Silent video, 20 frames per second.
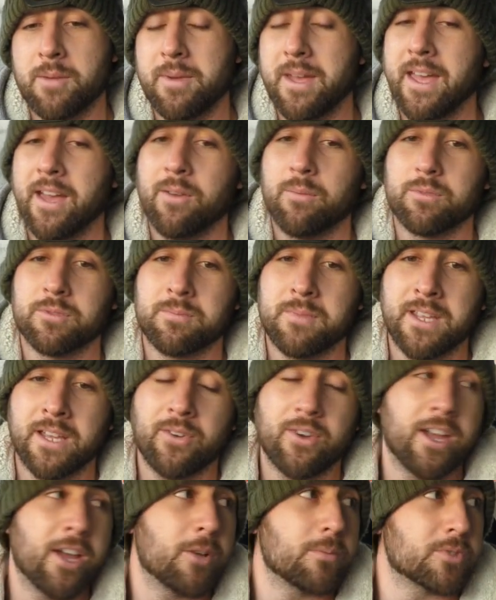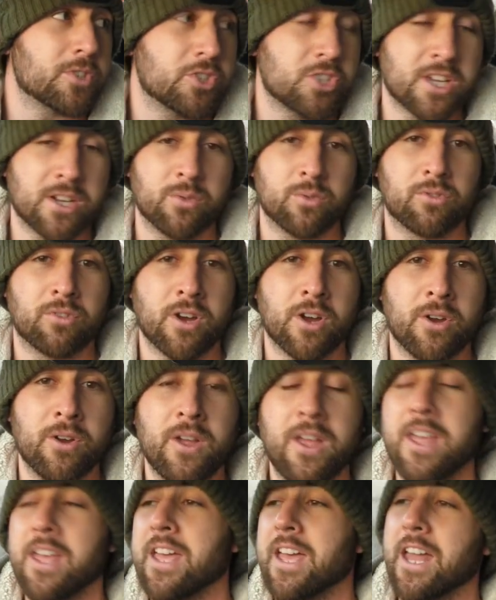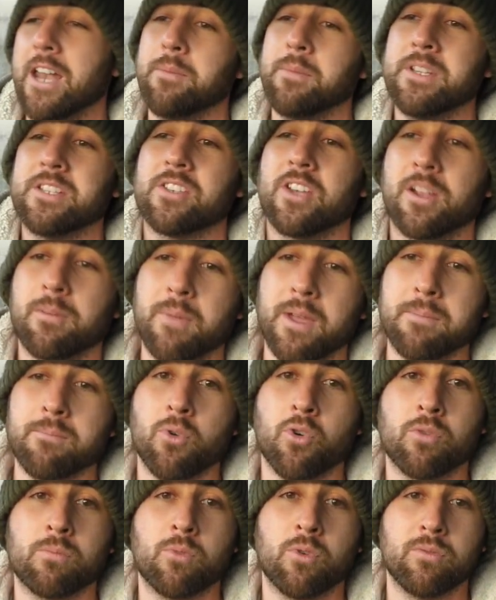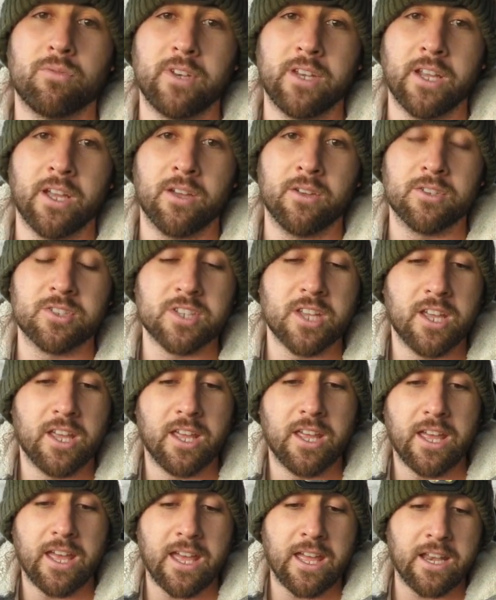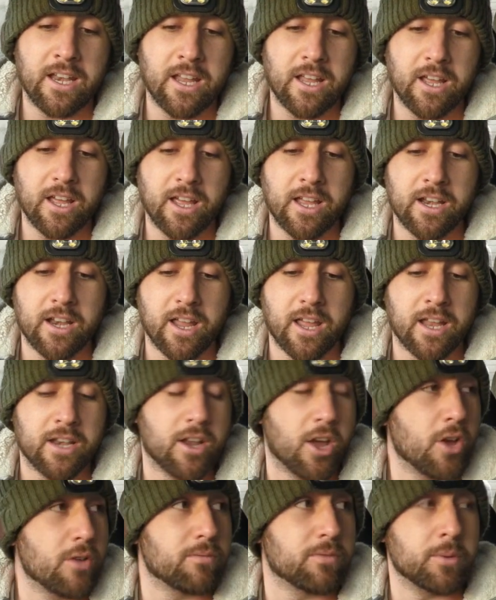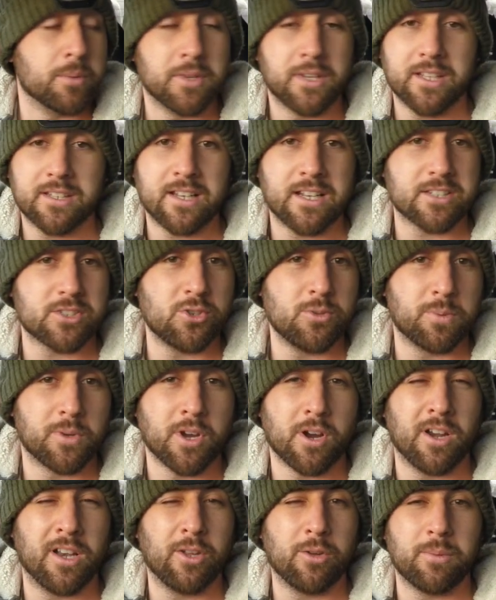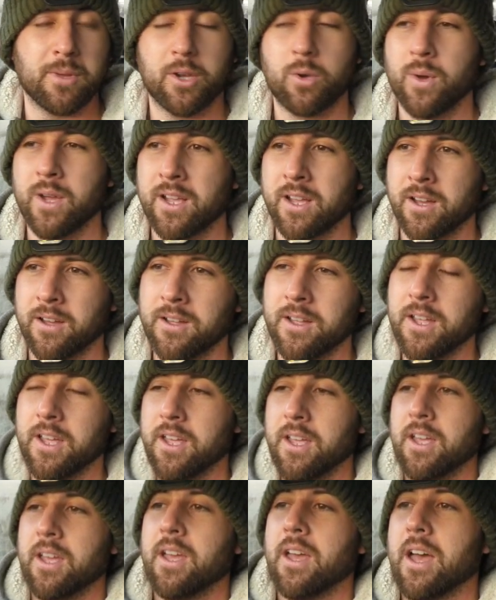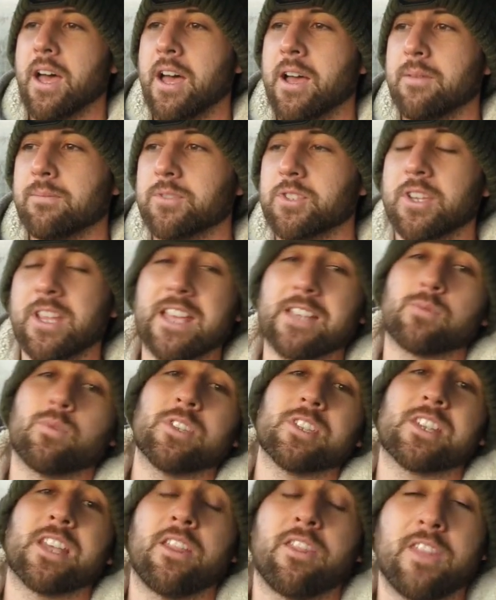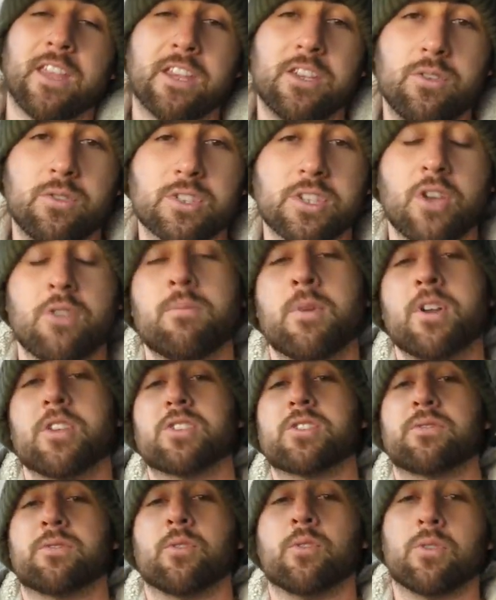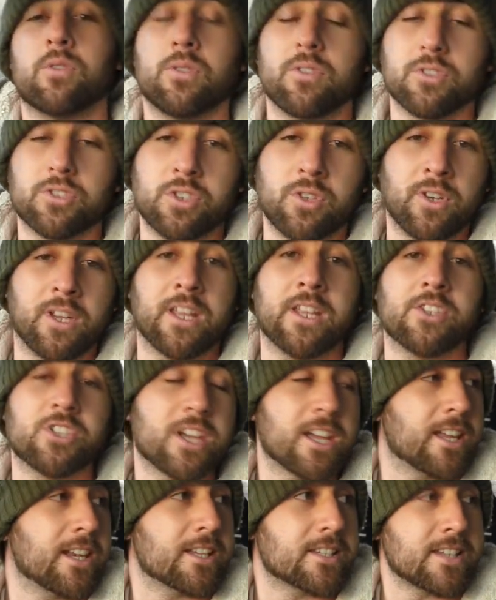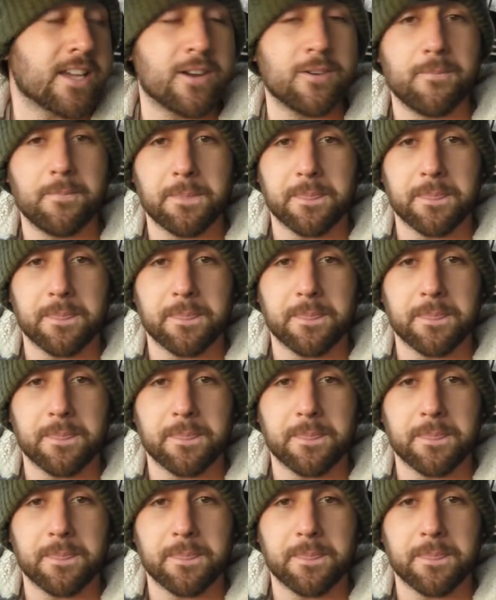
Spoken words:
it helps me out, it helps the channel grow, and it means I can make more and more videos, and hopefully we can get to that supercar a little bit quicker. So yes, once again, thank you so much for tuning in, checking this out.